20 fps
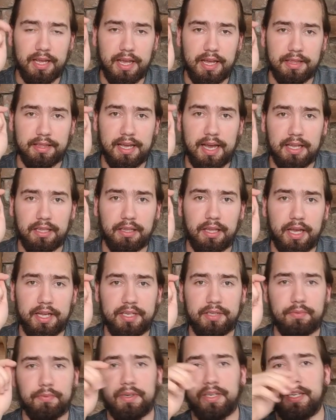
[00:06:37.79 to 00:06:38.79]
And that
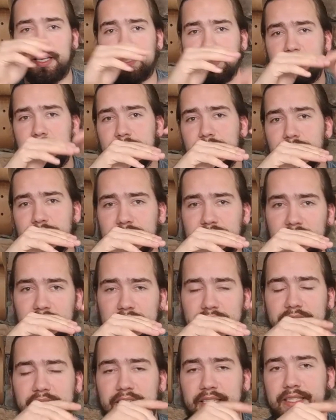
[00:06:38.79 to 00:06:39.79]
light, when it gets
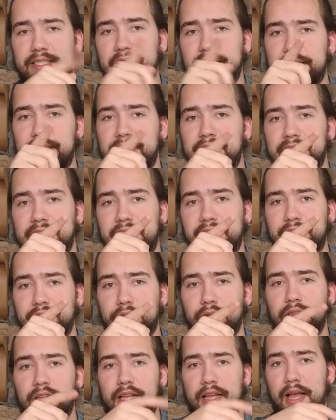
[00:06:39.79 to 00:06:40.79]
intersected, it sends a
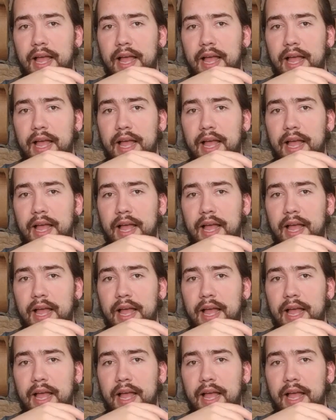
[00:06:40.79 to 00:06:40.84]
signal